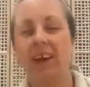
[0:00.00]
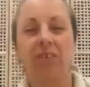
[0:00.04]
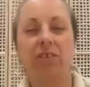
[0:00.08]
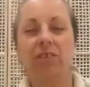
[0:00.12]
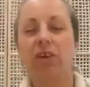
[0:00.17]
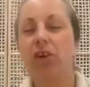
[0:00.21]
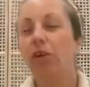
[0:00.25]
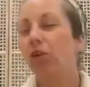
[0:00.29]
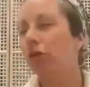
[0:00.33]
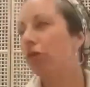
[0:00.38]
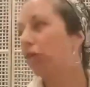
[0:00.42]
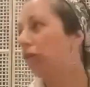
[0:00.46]
If
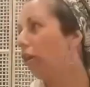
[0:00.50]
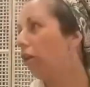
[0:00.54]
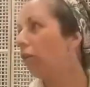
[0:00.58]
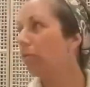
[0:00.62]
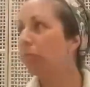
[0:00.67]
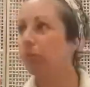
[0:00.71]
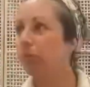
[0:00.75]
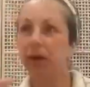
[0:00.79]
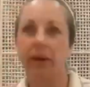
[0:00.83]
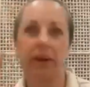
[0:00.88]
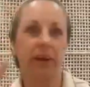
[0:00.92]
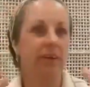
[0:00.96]
you're
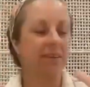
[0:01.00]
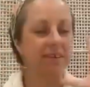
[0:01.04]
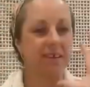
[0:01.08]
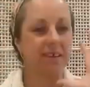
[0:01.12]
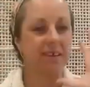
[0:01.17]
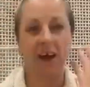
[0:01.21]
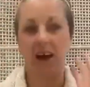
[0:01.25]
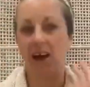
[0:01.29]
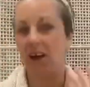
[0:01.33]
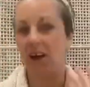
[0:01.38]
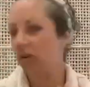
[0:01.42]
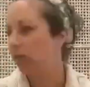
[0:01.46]
gulping it
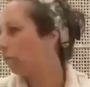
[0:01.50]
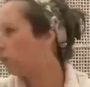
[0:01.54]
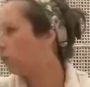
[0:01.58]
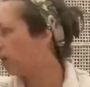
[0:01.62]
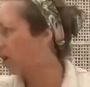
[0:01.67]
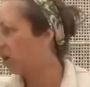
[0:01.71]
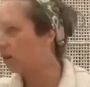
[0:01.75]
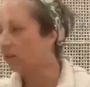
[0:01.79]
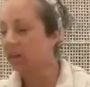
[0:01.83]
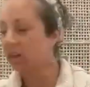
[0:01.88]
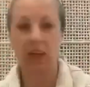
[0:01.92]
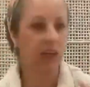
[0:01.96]
down
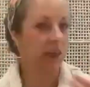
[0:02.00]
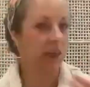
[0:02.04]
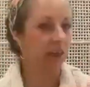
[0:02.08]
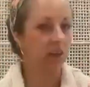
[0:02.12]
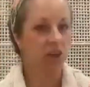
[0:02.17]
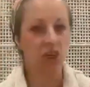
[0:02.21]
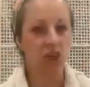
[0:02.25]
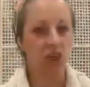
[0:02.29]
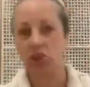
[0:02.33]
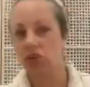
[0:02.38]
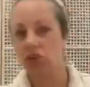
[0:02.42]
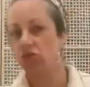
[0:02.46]
while getting
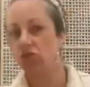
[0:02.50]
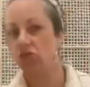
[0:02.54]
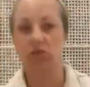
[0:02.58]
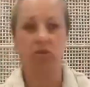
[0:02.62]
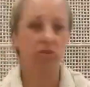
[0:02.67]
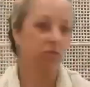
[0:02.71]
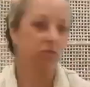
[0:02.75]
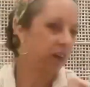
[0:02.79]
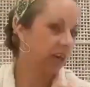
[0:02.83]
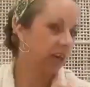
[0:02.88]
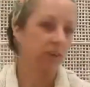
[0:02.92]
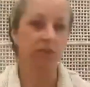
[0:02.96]
children
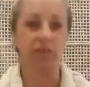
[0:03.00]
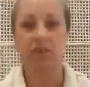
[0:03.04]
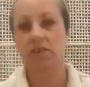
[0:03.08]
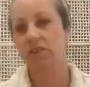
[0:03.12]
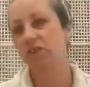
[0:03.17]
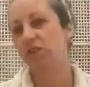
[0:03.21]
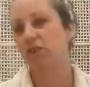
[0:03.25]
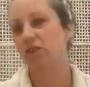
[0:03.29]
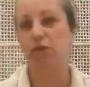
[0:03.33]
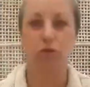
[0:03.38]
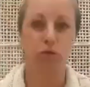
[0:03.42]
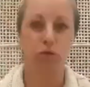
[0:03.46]
ready for
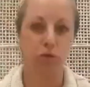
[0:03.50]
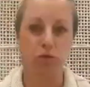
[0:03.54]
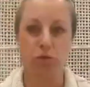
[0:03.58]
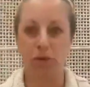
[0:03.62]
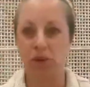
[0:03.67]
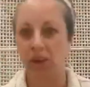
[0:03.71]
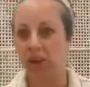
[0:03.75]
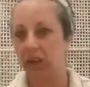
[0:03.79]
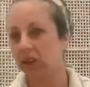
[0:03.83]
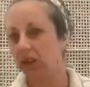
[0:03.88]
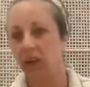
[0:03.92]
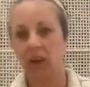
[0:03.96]

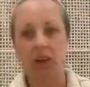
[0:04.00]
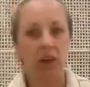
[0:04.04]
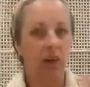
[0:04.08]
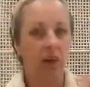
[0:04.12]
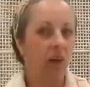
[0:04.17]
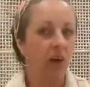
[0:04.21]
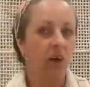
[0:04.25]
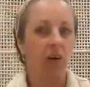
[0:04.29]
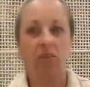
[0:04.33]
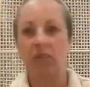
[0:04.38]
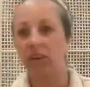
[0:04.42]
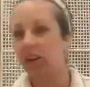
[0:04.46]
school and,
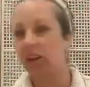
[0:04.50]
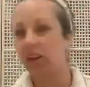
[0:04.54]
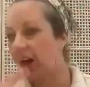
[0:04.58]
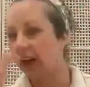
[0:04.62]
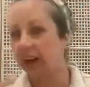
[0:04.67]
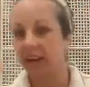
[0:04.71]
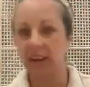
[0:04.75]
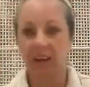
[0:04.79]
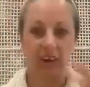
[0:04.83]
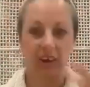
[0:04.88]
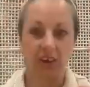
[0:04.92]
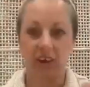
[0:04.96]

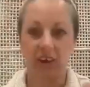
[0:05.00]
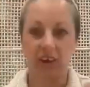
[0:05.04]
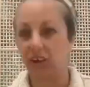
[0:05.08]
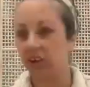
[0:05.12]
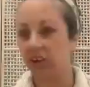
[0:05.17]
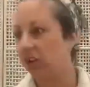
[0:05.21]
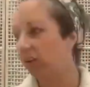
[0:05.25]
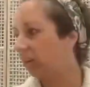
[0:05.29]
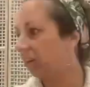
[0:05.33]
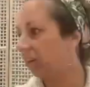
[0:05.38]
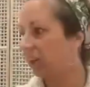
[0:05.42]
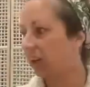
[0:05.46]
like, you
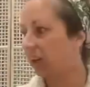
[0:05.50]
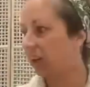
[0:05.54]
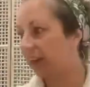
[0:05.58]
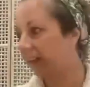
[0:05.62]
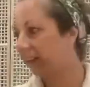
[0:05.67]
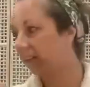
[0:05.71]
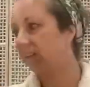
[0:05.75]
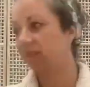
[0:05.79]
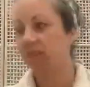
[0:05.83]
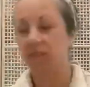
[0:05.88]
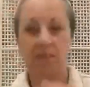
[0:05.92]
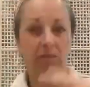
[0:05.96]
know,
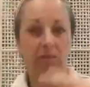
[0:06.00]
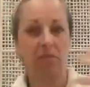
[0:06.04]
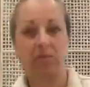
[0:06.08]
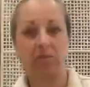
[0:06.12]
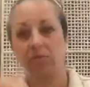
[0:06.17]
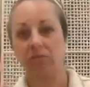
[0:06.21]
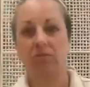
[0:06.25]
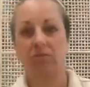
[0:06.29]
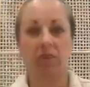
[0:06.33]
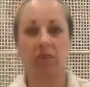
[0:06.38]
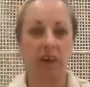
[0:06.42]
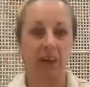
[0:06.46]
like
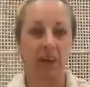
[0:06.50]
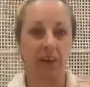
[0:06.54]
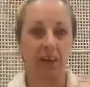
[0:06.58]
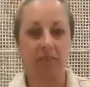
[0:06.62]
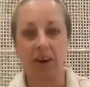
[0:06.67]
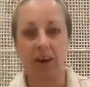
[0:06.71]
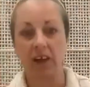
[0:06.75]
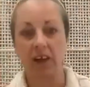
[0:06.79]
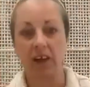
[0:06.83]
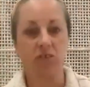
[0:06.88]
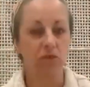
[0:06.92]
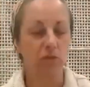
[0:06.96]
running
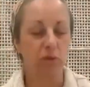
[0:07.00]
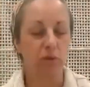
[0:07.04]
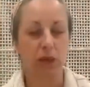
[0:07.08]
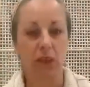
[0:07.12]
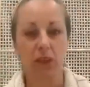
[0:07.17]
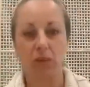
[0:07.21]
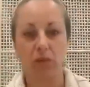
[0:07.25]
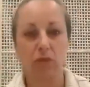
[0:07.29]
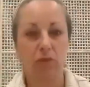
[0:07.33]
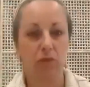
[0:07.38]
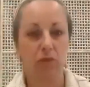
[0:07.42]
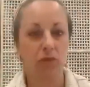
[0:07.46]
around
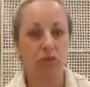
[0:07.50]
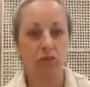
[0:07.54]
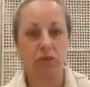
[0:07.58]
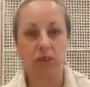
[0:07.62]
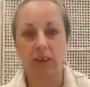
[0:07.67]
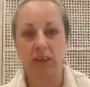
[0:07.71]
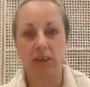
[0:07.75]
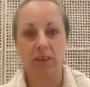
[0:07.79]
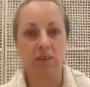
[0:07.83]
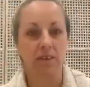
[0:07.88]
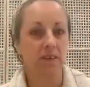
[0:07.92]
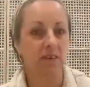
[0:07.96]
doing
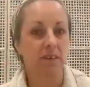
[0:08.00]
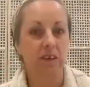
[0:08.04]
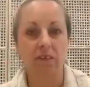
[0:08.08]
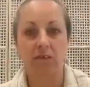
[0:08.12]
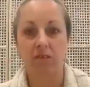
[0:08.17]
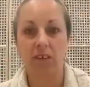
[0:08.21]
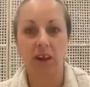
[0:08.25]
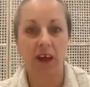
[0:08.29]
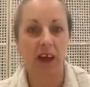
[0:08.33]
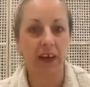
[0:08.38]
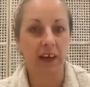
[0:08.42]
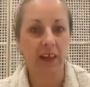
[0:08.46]
laundry and
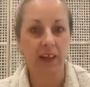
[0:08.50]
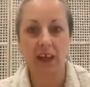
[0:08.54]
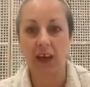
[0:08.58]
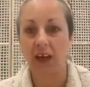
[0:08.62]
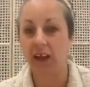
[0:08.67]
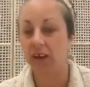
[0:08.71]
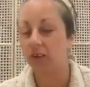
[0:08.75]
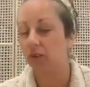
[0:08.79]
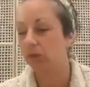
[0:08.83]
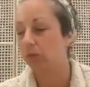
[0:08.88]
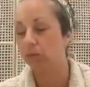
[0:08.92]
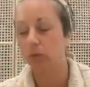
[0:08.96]
stuff like
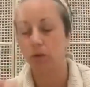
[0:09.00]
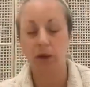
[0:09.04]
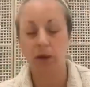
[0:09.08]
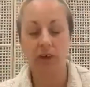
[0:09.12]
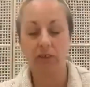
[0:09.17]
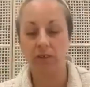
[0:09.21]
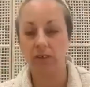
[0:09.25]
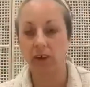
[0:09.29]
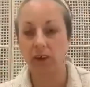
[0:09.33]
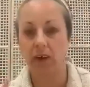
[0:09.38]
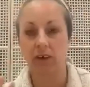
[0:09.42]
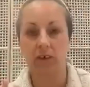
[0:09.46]
that, or
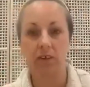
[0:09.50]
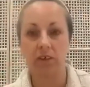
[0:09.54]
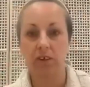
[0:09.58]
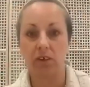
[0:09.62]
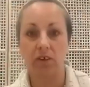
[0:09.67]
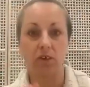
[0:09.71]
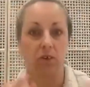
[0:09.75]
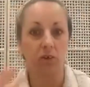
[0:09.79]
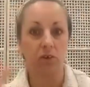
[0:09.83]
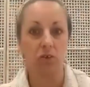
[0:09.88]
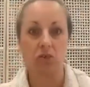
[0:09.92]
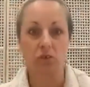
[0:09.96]
whatever
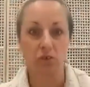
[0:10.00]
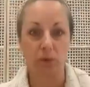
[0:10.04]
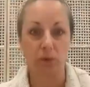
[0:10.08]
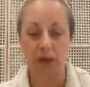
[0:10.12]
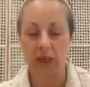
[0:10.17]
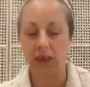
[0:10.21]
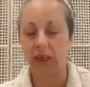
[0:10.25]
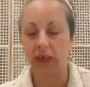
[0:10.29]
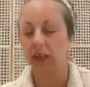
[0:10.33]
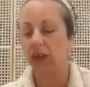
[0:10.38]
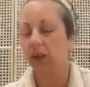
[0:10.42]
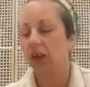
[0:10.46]
you're
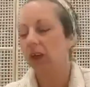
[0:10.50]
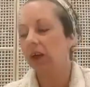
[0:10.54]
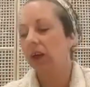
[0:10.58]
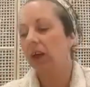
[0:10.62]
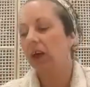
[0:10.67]
doing,